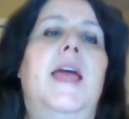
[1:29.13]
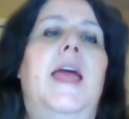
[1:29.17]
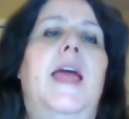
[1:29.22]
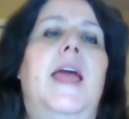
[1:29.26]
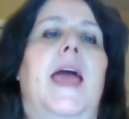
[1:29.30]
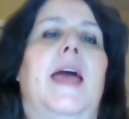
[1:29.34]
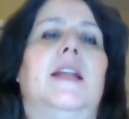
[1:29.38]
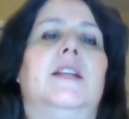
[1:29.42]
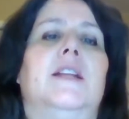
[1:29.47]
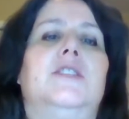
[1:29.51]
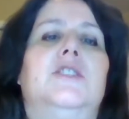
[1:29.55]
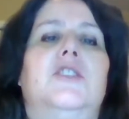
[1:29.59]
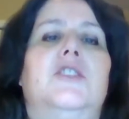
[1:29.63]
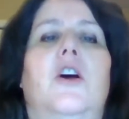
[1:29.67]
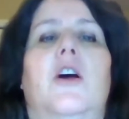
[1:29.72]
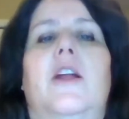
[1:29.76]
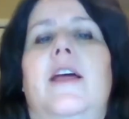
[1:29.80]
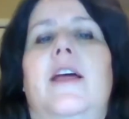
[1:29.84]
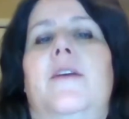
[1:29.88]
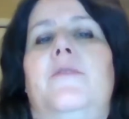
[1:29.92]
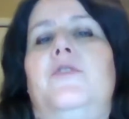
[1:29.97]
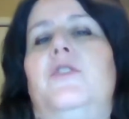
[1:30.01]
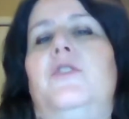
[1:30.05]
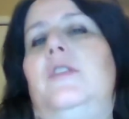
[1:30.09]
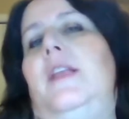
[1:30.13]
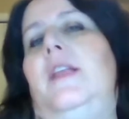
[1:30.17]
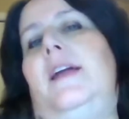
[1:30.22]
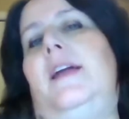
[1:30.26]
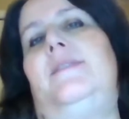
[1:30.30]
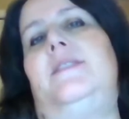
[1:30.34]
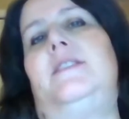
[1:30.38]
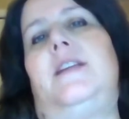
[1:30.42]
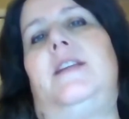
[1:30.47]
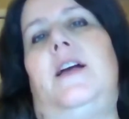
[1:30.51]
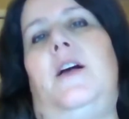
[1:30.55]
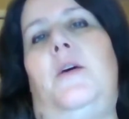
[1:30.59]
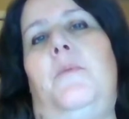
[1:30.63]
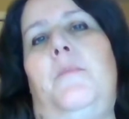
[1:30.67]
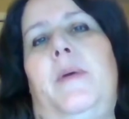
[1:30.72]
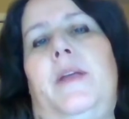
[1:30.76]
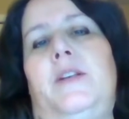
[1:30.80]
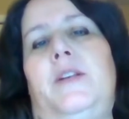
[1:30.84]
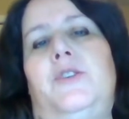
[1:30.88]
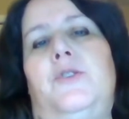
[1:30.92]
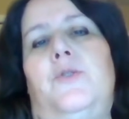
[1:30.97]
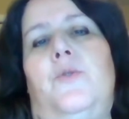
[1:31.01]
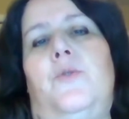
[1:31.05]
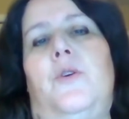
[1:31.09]
and a sought-after lifestyle
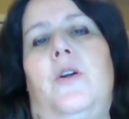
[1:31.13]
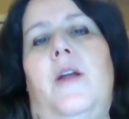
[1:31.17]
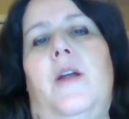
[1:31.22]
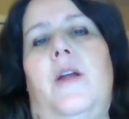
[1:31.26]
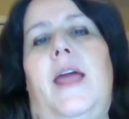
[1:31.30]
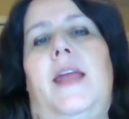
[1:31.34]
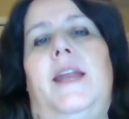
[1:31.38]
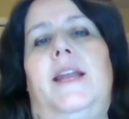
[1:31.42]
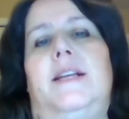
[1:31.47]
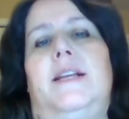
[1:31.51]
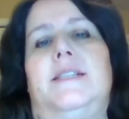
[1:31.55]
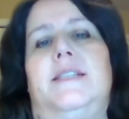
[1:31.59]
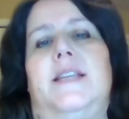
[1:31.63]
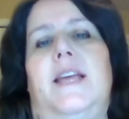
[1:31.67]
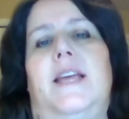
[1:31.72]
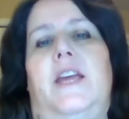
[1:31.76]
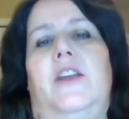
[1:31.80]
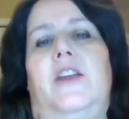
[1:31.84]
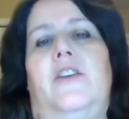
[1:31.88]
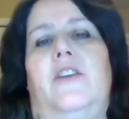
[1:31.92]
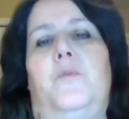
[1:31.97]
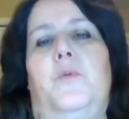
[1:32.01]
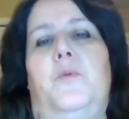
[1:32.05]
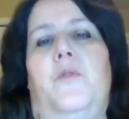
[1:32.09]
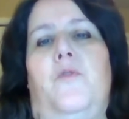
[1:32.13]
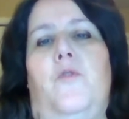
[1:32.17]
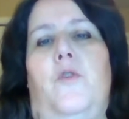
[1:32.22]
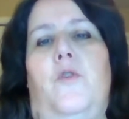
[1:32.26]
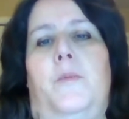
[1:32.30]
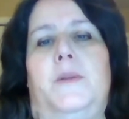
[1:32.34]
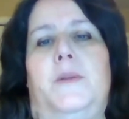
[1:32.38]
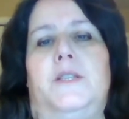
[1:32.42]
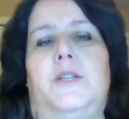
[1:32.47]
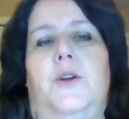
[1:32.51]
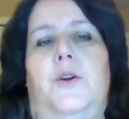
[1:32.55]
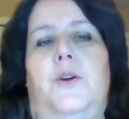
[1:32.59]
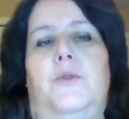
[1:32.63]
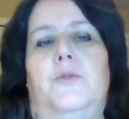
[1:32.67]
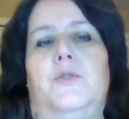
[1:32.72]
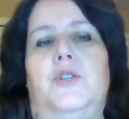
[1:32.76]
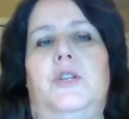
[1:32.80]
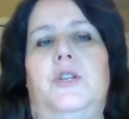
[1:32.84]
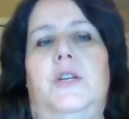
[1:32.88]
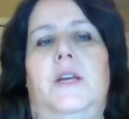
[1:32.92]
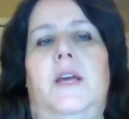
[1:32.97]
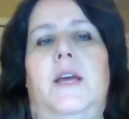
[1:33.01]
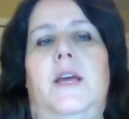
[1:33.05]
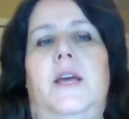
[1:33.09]
mentor and executive performance
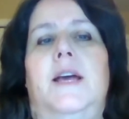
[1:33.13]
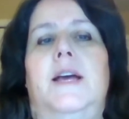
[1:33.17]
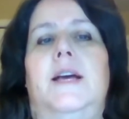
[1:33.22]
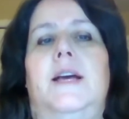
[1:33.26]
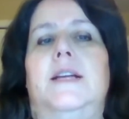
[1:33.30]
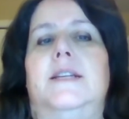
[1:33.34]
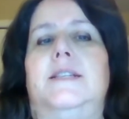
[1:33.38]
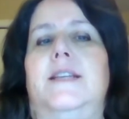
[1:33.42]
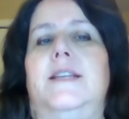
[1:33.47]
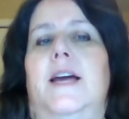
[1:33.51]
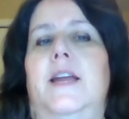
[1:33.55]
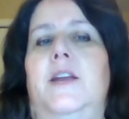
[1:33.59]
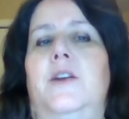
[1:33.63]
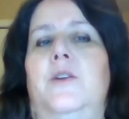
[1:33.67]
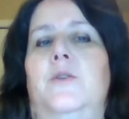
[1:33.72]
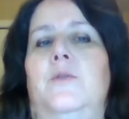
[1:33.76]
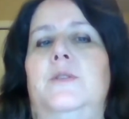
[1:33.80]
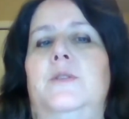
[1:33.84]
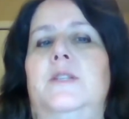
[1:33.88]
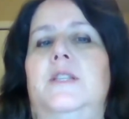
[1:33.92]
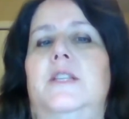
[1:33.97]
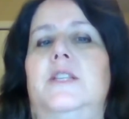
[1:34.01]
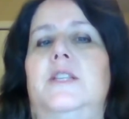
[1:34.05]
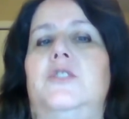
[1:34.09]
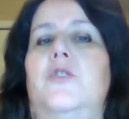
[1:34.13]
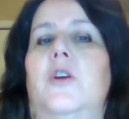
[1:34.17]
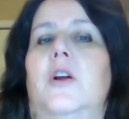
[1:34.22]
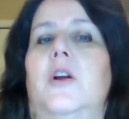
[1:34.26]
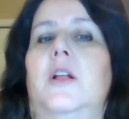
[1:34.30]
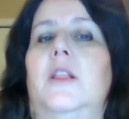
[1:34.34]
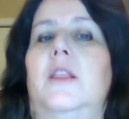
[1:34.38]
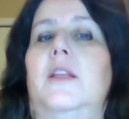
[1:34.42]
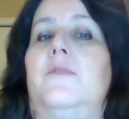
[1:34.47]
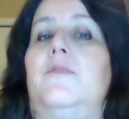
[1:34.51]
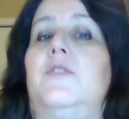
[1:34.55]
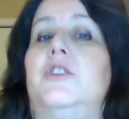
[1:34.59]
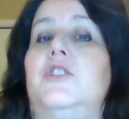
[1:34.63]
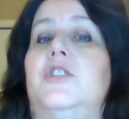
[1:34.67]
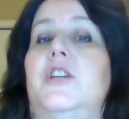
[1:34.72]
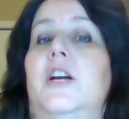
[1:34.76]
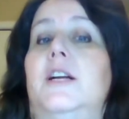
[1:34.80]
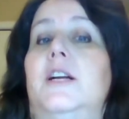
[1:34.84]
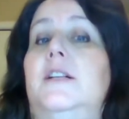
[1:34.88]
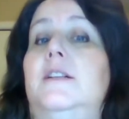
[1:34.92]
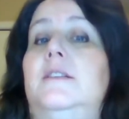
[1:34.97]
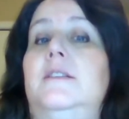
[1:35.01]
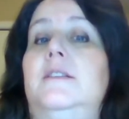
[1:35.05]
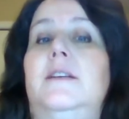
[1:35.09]
coach. Dai knows the struggle of the
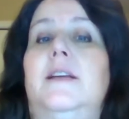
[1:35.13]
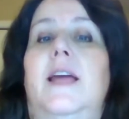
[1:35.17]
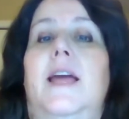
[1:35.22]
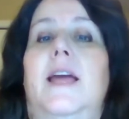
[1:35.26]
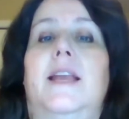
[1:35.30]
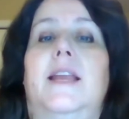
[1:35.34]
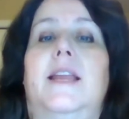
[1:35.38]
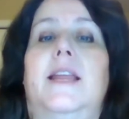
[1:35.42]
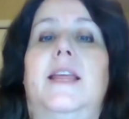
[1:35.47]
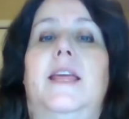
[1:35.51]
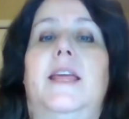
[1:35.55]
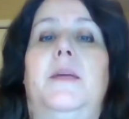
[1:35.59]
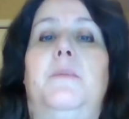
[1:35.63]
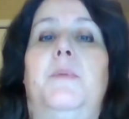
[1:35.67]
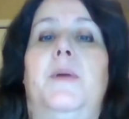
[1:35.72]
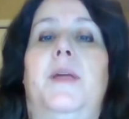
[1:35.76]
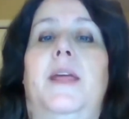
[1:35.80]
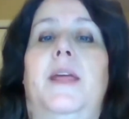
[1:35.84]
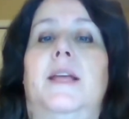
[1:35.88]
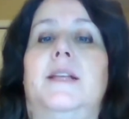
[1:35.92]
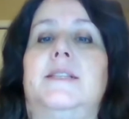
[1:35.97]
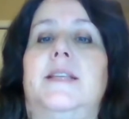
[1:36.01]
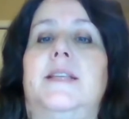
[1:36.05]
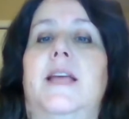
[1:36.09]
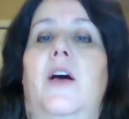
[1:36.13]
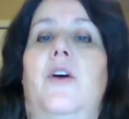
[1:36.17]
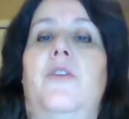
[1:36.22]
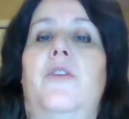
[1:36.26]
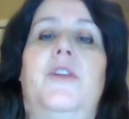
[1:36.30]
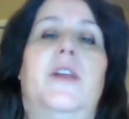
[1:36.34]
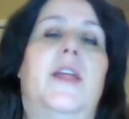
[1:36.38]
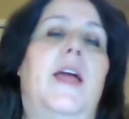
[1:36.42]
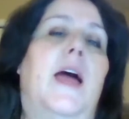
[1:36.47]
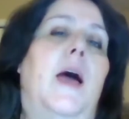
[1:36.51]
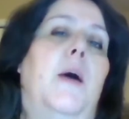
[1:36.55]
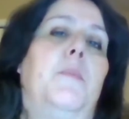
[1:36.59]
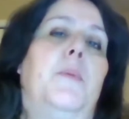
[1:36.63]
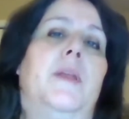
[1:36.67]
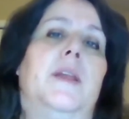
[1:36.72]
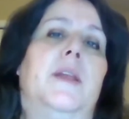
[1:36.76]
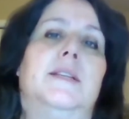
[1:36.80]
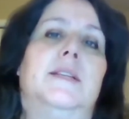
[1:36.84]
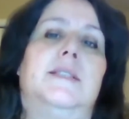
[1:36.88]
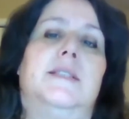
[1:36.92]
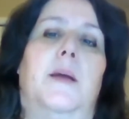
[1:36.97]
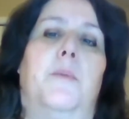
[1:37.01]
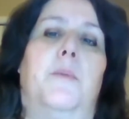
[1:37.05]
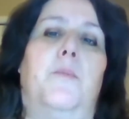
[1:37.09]
juggle and keeping his health and
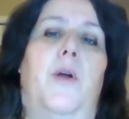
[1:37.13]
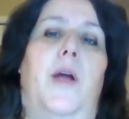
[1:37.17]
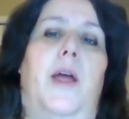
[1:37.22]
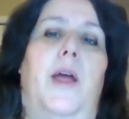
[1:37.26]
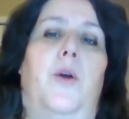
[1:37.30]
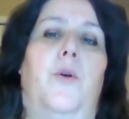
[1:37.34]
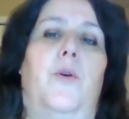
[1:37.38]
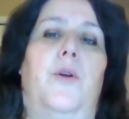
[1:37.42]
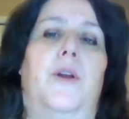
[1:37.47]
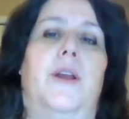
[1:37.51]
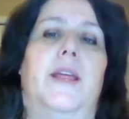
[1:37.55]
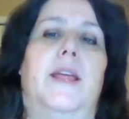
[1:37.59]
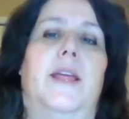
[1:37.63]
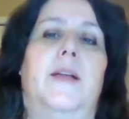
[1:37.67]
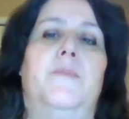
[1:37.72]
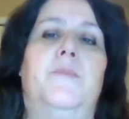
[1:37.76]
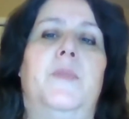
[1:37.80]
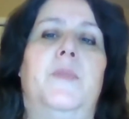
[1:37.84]
happiness a priority.